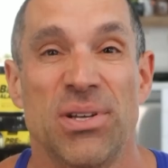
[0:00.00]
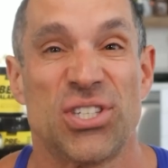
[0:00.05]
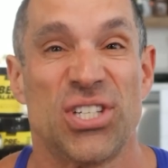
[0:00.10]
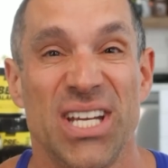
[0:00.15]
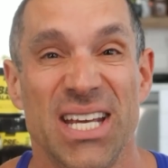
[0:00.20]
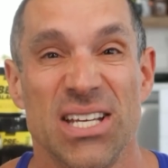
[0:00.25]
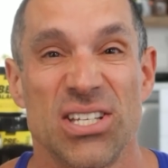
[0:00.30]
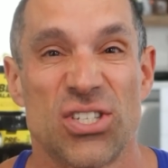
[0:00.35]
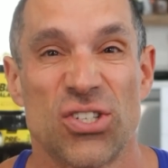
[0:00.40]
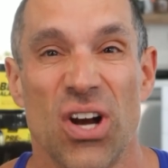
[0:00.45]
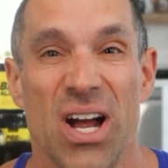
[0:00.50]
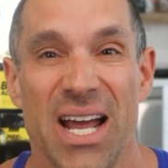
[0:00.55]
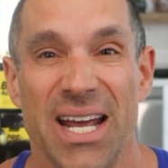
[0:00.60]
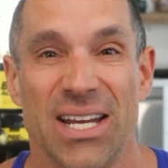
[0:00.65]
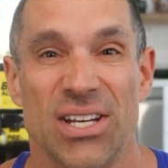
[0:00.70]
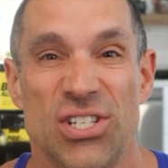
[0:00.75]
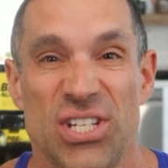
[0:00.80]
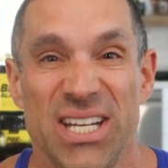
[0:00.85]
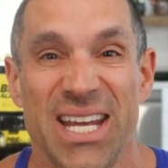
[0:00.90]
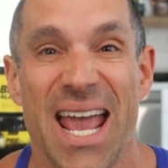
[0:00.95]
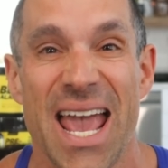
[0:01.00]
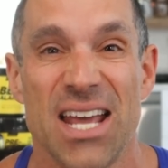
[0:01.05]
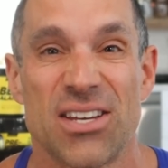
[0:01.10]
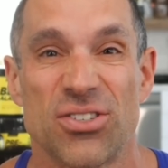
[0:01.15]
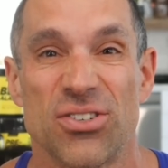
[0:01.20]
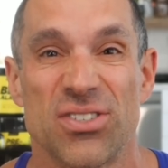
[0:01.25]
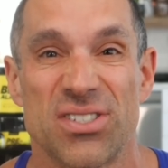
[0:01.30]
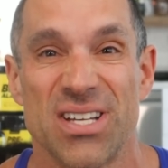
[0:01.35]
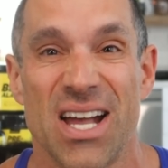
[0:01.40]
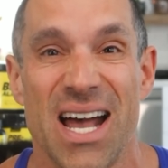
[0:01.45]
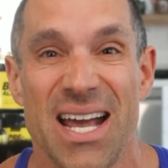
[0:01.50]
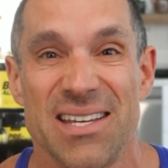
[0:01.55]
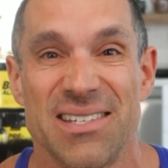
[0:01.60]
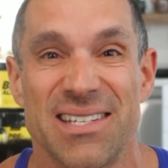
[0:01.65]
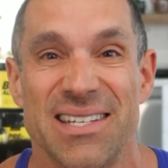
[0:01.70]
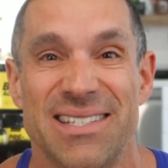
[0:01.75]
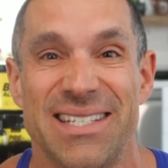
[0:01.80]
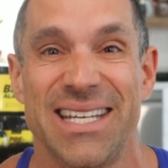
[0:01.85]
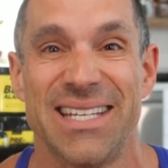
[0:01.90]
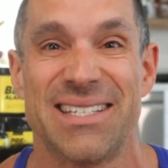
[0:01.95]
But she's trying. She
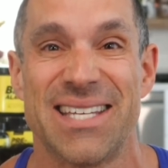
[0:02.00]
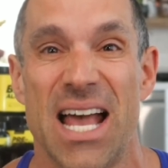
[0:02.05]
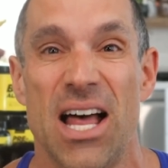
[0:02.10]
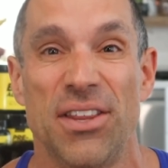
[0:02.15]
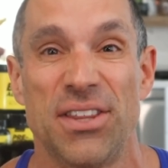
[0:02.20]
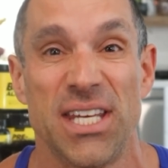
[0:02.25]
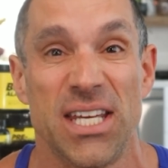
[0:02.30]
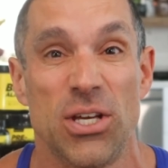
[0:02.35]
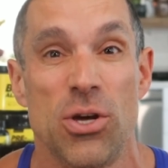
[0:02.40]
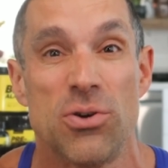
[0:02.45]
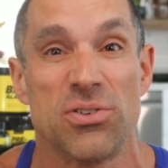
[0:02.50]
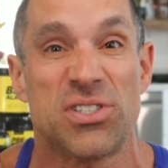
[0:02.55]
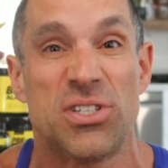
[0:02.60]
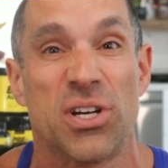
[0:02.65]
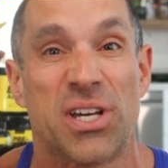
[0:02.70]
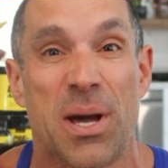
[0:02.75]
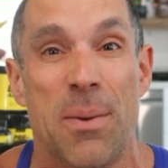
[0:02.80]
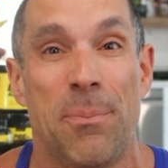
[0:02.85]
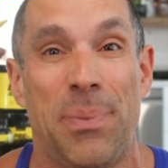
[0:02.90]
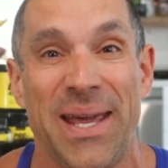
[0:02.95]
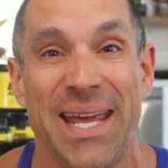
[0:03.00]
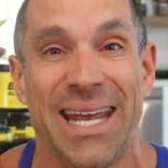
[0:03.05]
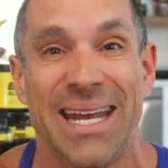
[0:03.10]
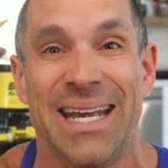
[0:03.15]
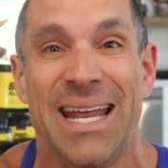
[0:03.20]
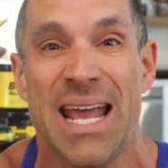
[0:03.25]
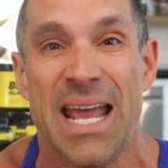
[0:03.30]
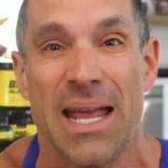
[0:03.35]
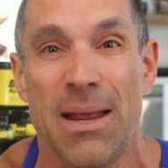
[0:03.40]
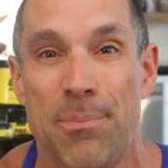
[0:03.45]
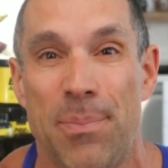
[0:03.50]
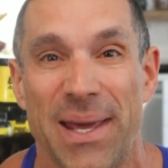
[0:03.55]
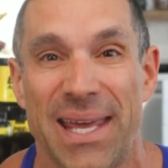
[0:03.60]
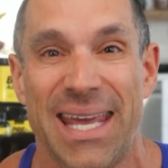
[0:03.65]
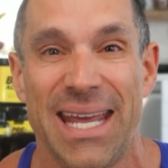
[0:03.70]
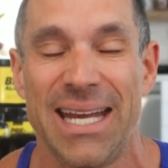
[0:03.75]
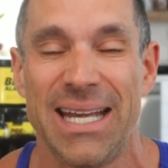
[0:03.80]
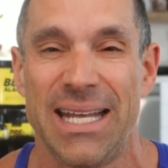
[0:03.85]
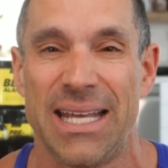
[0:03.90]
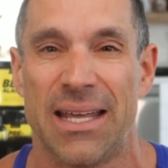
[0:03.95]
exercises, eats healthy, used to compete in
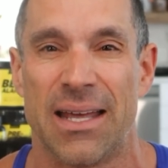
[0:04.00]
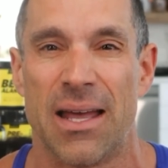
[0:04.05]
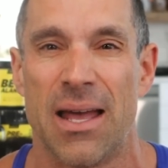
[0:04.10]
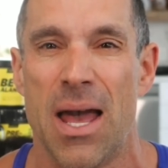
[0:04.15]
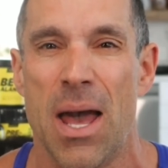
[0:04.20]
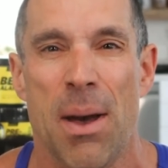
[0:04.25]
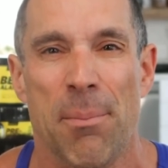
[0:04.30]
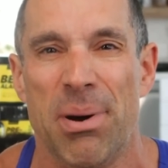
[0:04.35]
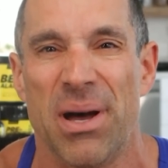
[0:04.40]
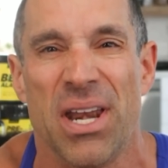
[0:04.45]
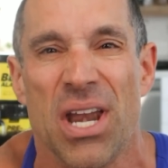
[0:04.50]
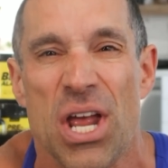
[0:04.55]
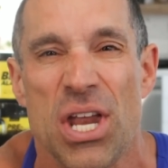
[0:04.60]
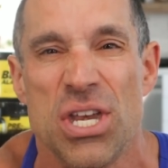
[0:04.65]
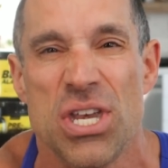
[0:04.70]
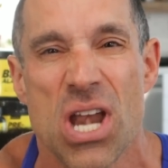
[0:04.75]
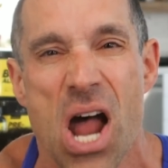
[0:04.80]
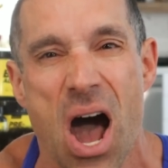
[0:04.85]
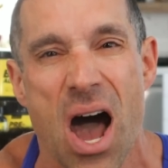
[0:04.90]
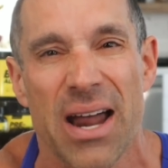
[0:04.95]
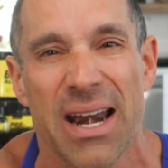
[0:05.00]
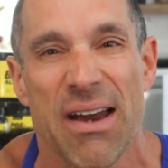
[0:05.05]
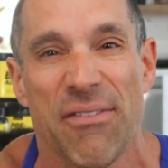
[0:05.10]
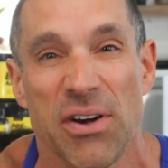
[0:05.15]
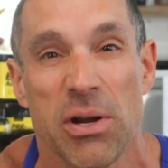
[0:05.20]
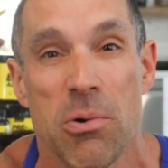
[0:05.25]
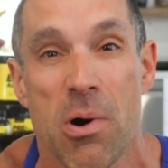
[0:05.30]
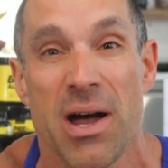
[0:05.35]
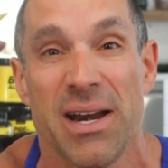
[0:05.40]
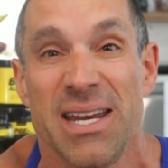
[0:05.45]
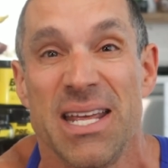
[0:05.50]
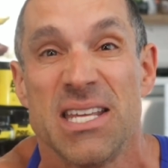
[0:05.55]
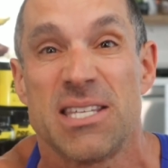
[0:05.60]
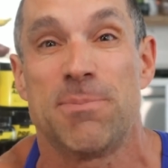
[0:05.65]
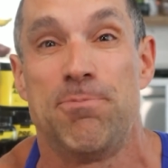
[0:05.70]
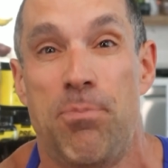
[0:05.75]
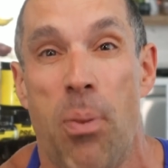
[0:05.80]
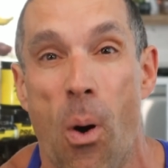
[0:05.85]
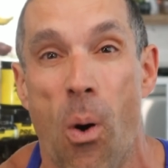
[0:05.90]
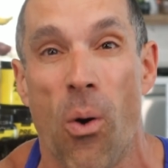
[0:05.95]
bikini. But not everyone
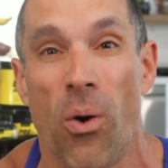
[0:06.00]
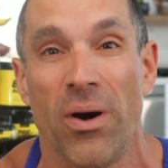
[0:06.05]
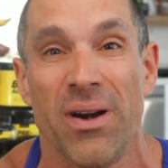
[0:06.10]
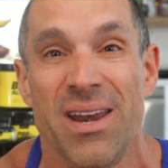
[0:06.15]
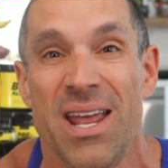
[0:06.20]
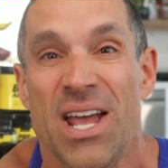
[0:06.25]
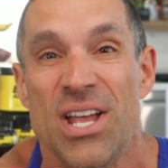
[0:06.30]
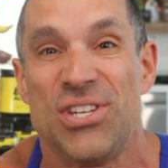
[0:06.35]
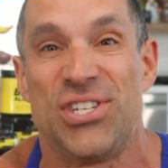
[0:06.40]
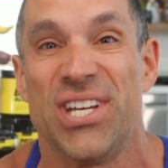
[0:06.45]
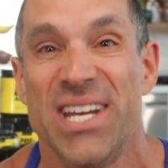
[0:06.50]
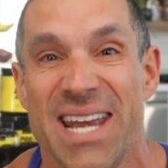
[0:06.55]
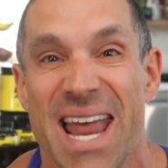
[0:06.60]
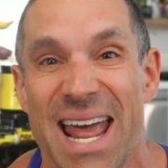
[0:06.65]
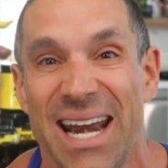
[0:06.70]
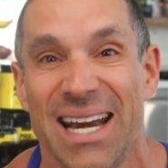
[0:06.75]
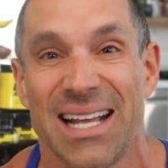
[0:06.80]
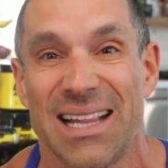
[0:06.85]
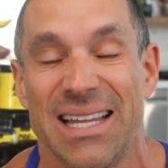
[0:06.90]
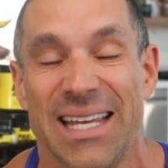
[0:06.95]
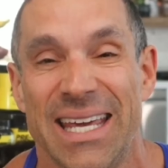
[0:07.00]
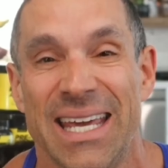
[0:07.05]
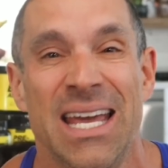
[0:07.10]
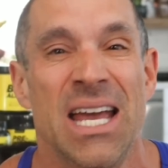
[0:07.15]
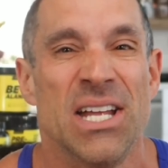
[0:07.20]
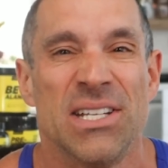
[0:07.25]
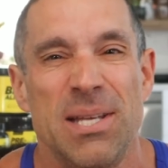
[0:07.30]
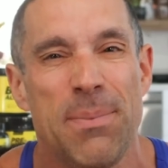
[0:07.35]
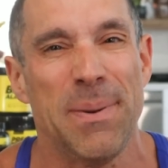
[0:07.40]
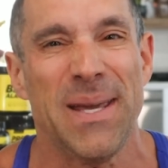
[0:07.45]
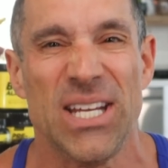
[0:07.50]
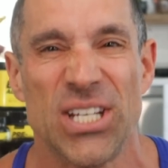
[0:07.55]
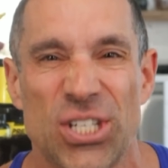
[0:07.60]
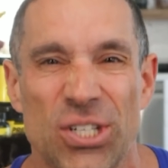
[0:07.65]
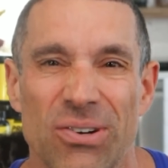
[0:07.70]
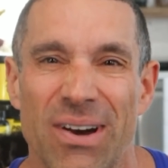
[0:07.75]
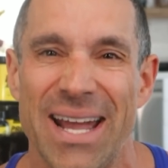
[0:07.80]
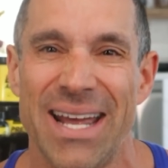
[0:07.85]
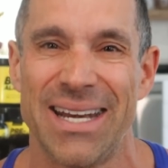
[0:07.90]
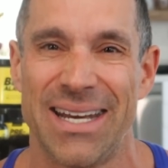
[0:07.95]
is born genetically to be
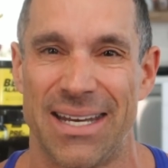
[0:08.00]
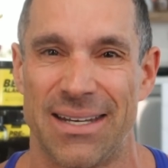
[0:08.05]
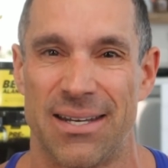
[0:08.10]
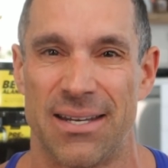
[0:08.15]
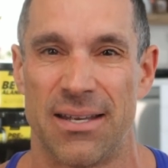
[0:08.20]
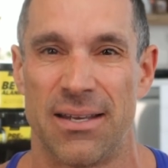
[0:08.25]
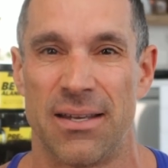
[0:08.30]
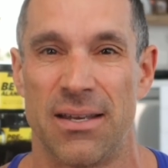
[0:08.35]
shredded.